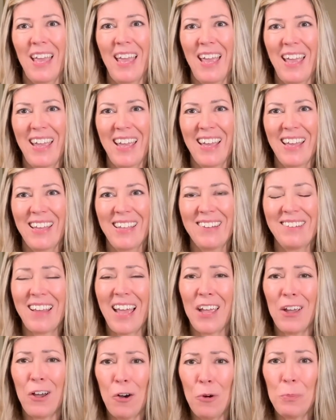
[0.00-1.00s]
and
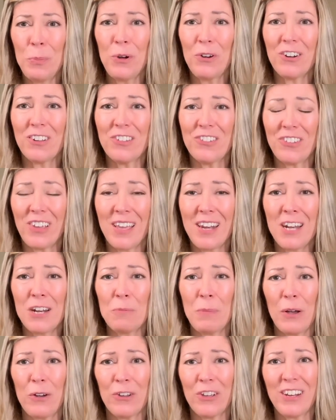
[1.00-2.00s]
I hope you're excited
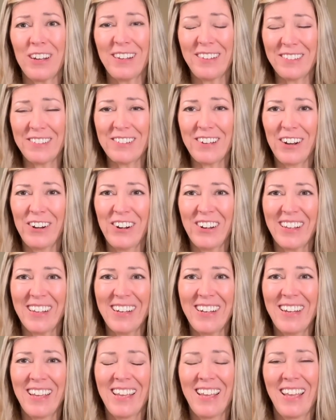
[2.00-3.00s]
about getting
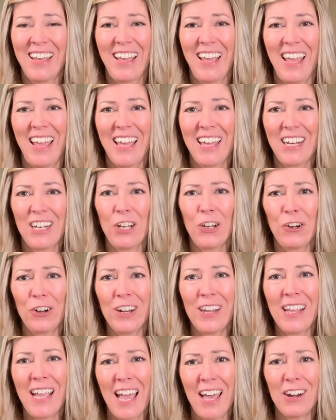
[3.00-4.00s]
started and
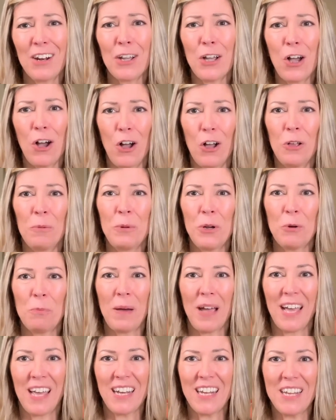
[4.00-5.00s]
learning how to calm your
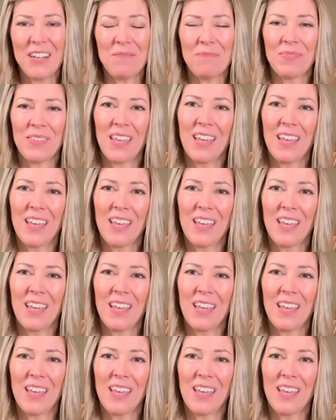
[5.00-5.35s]
body.